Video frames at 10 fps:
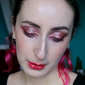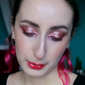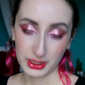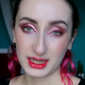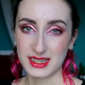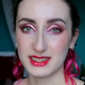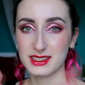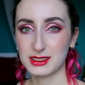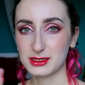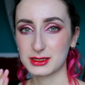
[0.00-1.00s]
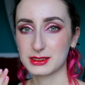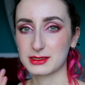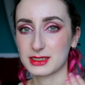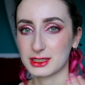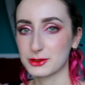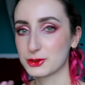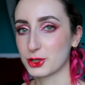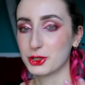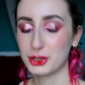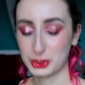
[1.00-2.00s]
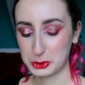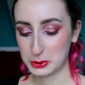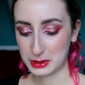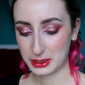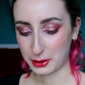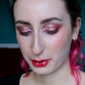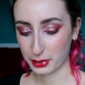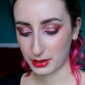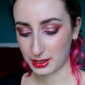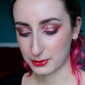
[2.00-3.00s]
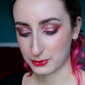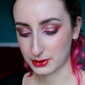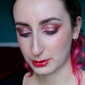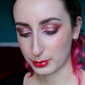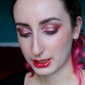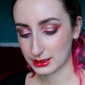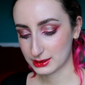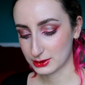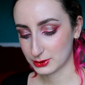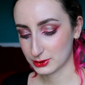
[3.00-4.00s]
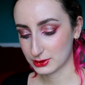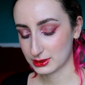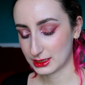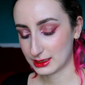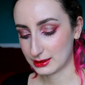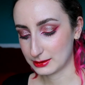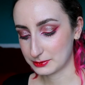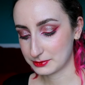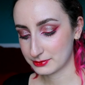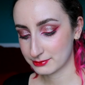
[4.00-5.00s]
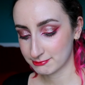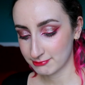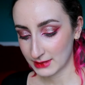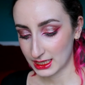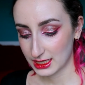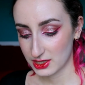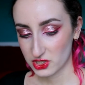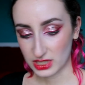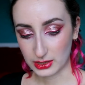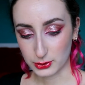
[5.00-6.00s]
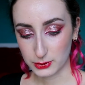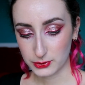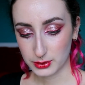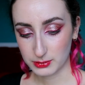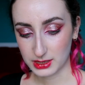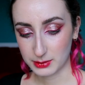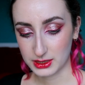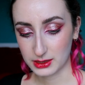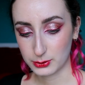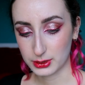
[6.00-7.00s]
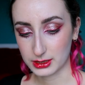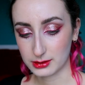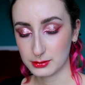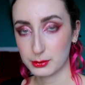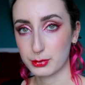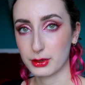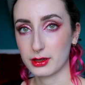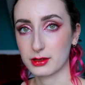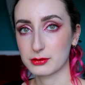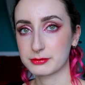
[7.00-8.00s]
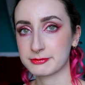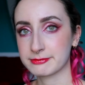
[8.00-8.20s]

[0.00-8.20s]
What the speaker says: But yeah, I still kind of don't know how I feel about those shadows from Tammy Tanuka, but